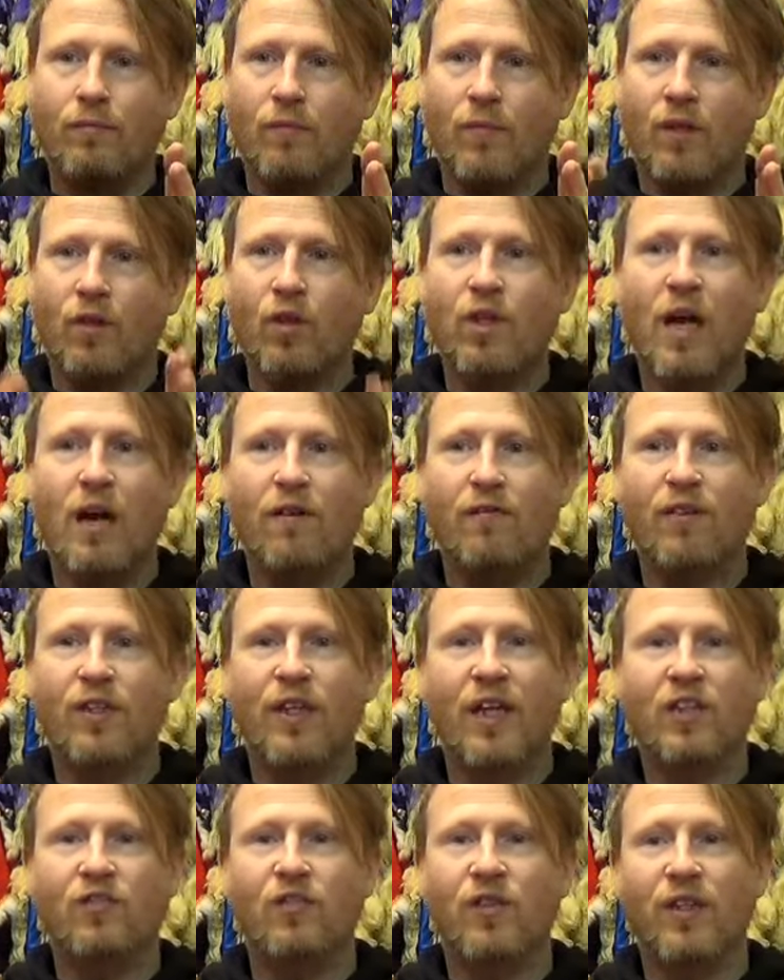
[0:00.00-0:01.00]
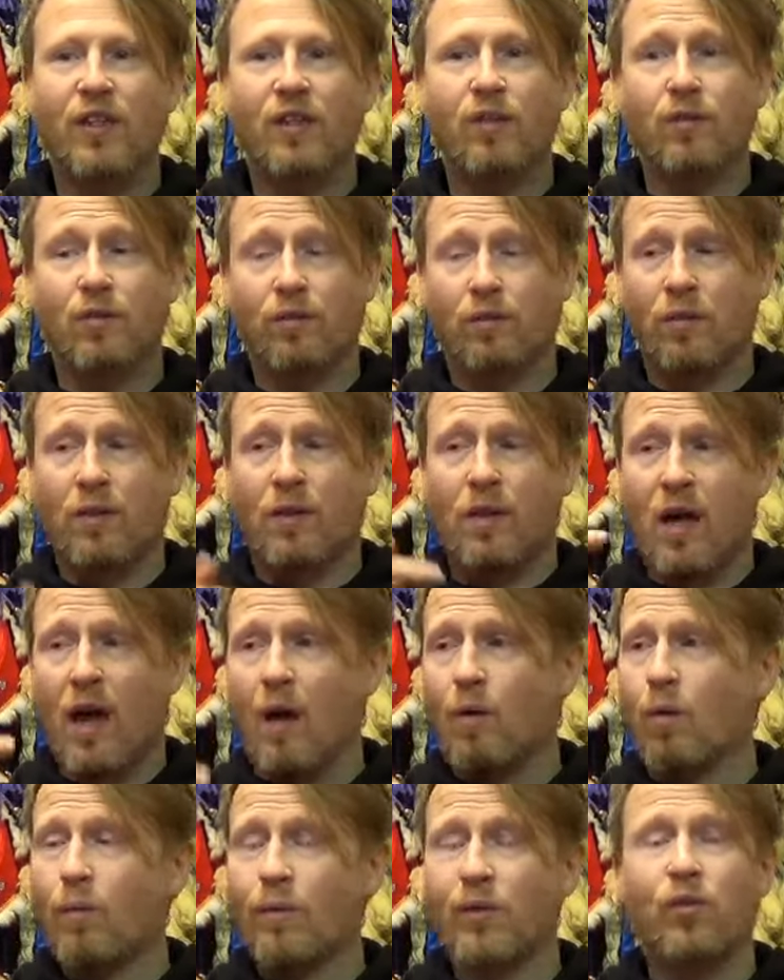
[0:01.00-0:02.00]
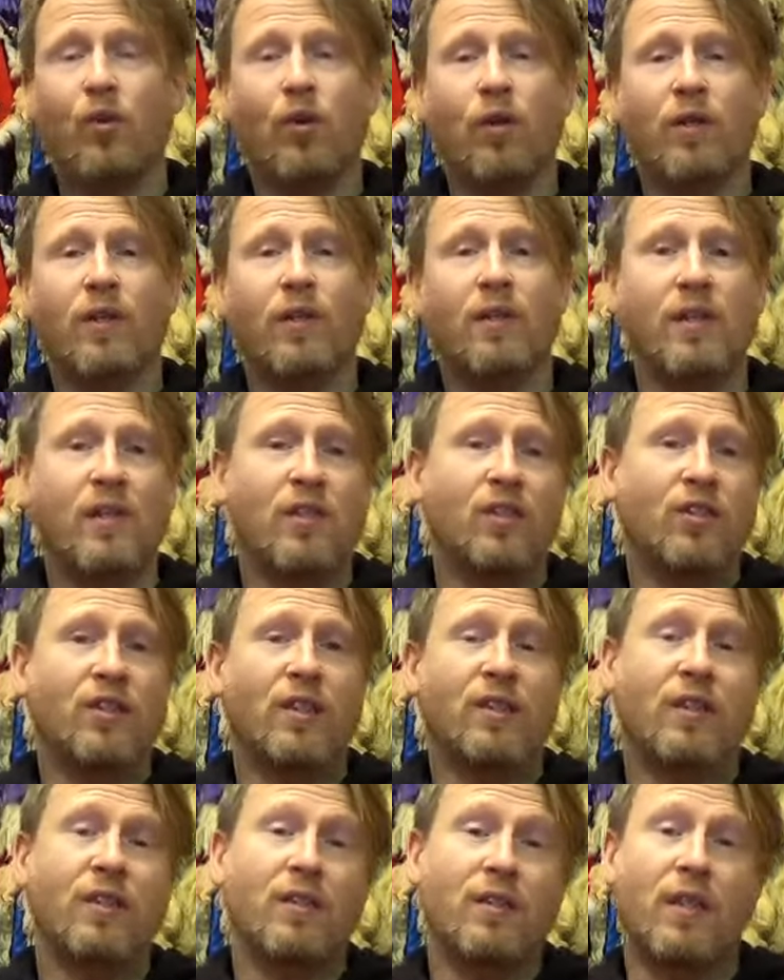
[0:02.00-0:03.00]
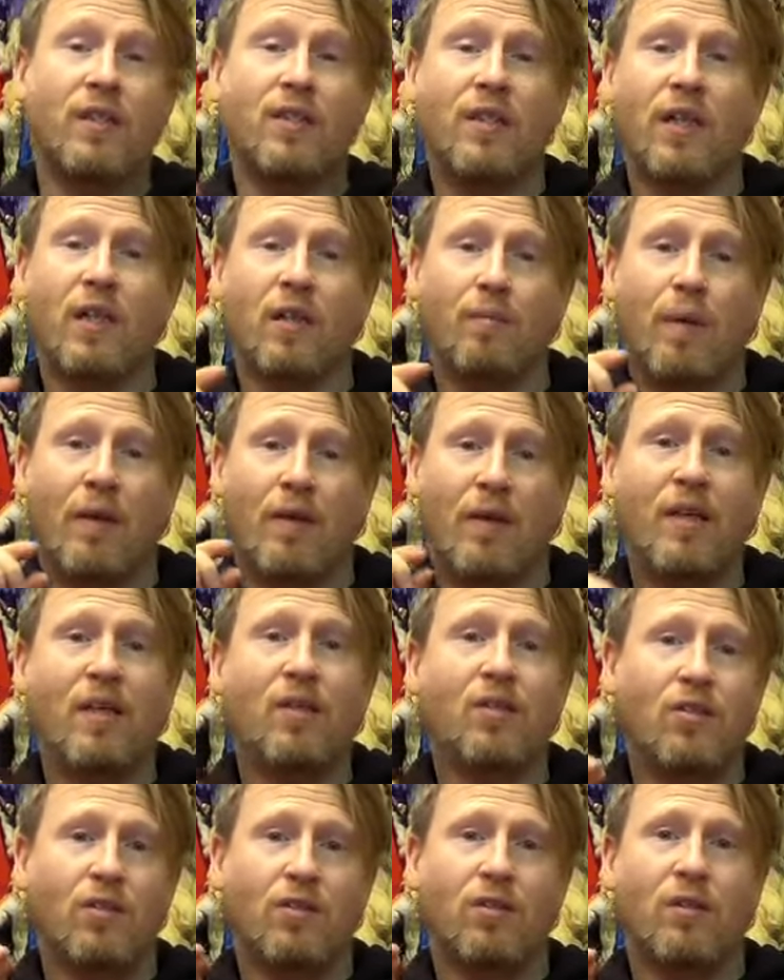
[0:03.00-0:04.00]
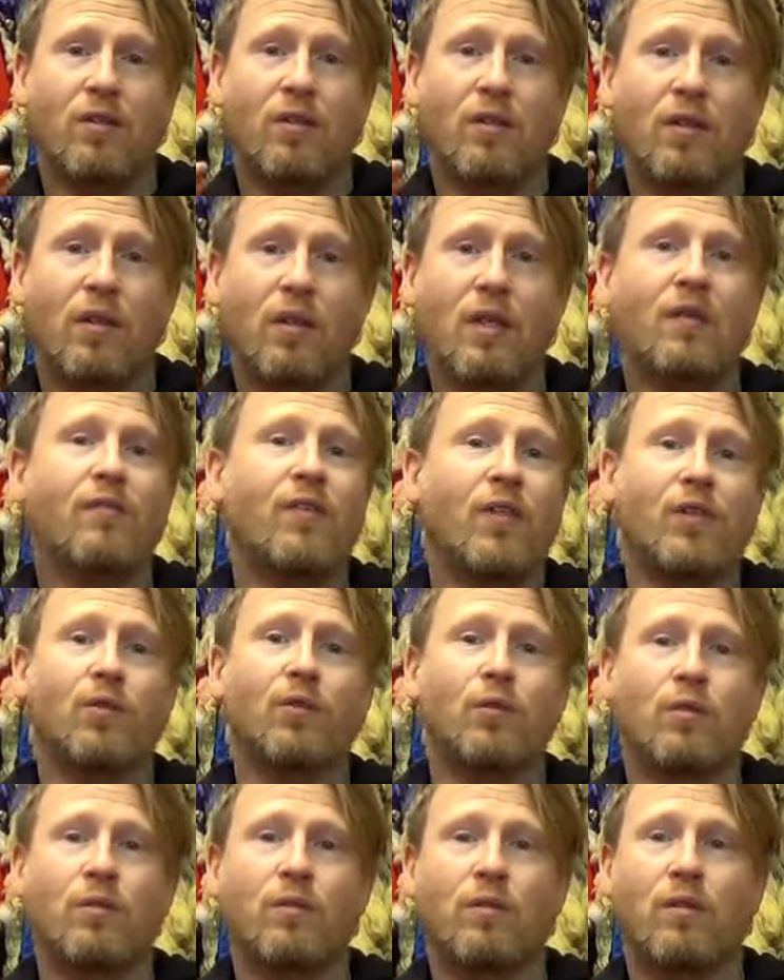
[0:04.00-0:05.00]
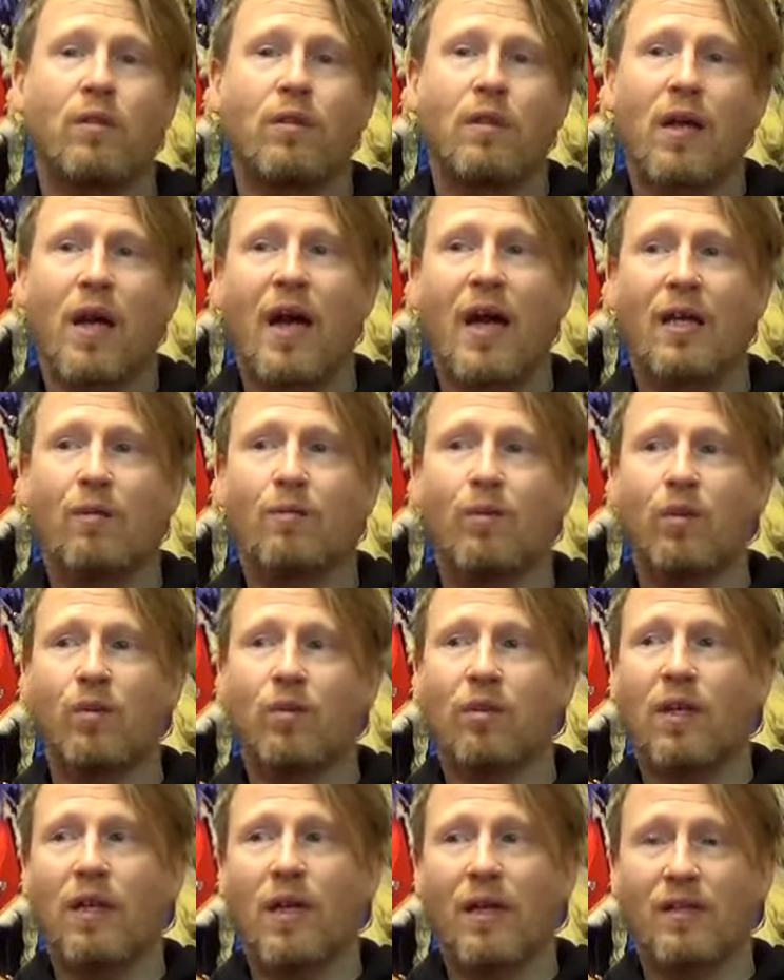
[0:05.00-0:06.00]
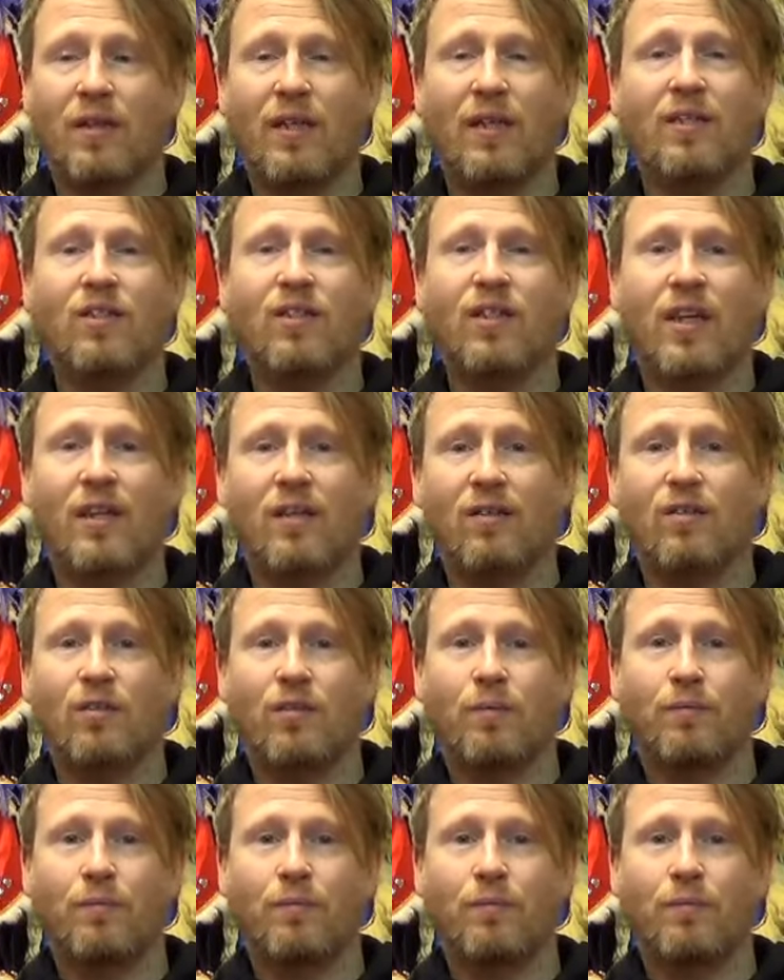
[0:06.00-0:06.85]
look out for the next videos. I will be talking in detail about each individual animal and the insects.